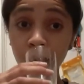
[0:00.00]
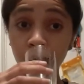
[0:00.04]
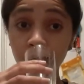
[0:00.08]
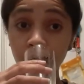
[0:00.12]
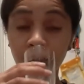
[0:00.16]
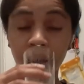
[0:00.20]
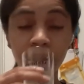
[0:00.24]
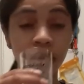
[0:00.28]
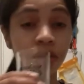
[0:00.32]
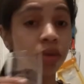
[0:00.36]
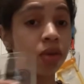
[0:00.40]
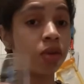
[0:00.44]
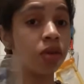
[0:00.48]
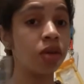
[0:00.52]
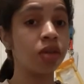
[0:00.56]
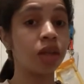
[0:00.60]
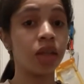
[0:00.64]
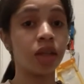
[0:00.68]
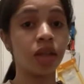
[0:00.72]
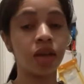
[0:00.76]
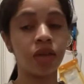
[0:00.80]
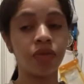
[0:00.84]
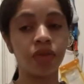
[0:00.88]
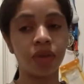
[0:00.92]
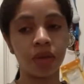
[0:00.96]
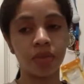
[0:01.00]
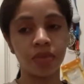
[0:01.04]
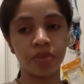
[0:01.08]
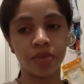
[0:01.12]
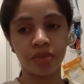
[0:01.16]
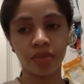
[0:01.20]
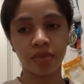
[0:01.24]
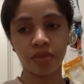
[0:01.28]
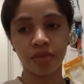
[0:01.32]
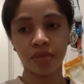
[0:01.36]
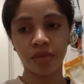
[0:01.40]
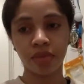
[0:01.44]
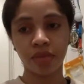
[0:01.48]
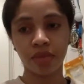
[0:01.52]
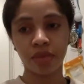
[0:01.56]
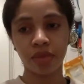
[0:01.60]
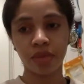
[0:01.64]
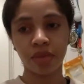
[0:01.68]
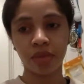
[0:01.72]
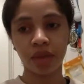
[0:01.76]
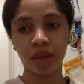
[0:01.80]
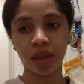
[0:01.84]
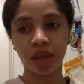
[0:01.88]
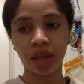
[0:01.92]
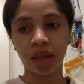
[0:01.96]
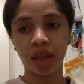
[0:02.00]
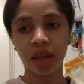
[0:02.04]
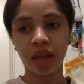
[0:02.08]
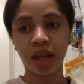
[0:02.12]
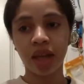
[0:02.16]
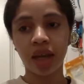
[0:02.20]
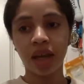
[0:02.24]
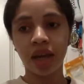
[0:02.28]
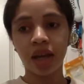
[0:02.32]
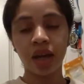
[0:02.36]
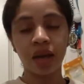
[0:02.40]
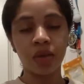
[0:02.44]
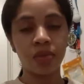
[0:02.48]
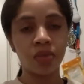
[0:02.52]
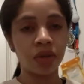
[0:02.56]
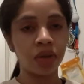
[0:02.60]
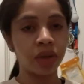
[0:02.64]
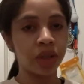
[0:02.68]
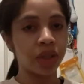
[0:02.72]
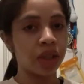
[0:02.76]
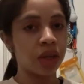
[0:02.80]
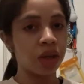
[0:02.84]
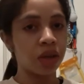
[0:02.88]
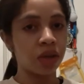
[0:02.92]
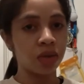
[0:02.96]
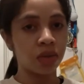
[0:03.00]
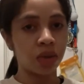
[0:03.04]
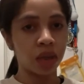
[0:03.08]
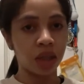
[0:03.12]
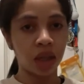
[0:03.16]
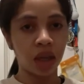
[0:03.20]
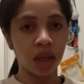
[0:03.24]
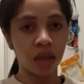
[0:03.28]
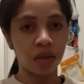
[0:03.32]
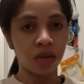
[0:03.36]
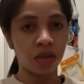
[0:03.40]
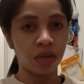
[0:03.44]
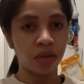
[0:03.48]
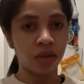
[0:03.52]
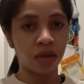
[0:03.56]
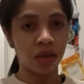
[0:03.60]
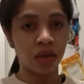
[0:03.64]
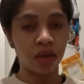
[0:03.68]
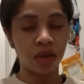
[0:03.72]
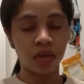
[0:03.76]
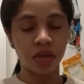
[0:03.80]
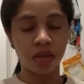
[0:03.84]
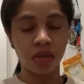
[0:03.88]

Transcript: And of course, I love um burritos with queso sauce.